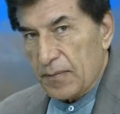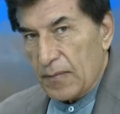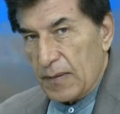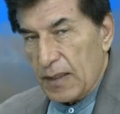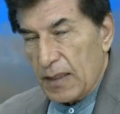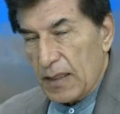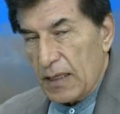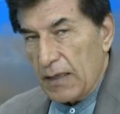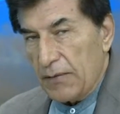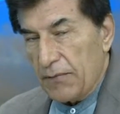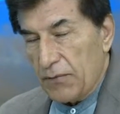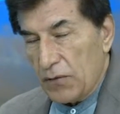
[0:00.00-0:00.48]

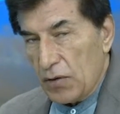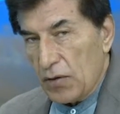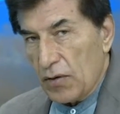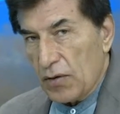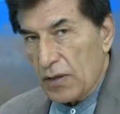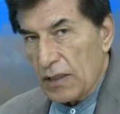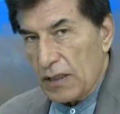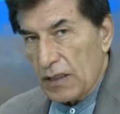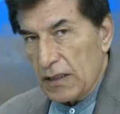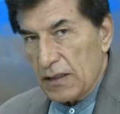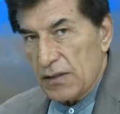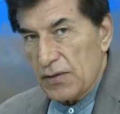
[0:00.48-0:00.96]
if you
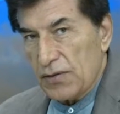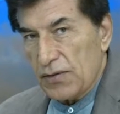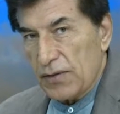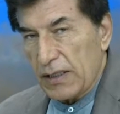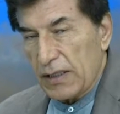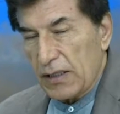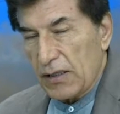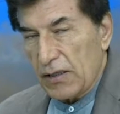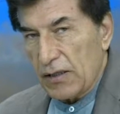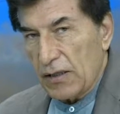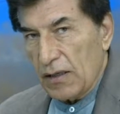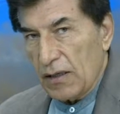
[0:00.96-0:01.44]
look at it
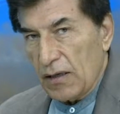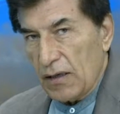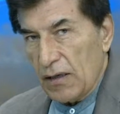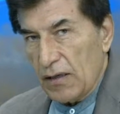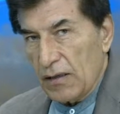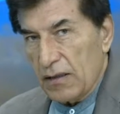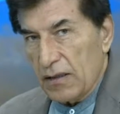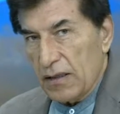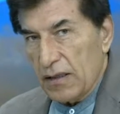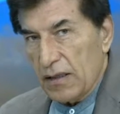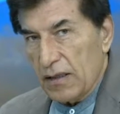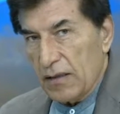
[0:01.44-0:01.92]
strictly
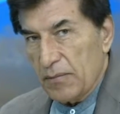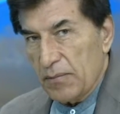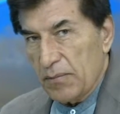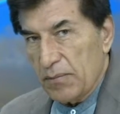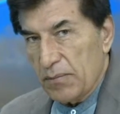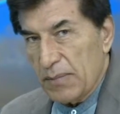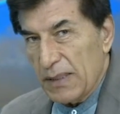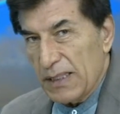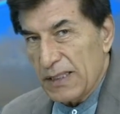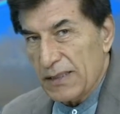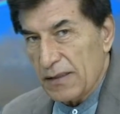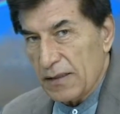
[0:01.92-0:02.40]
on
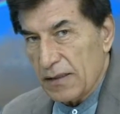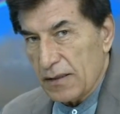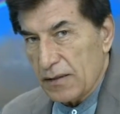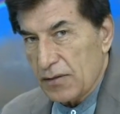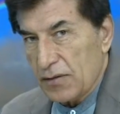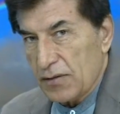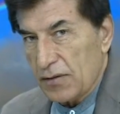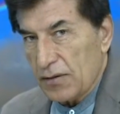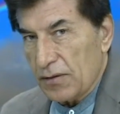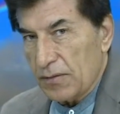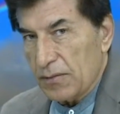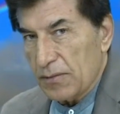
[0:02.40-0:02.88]
business
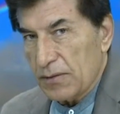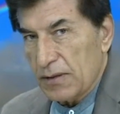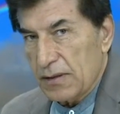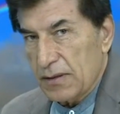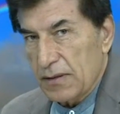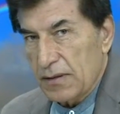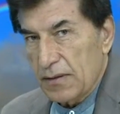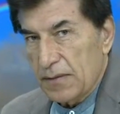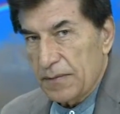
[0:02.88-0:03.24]
terms.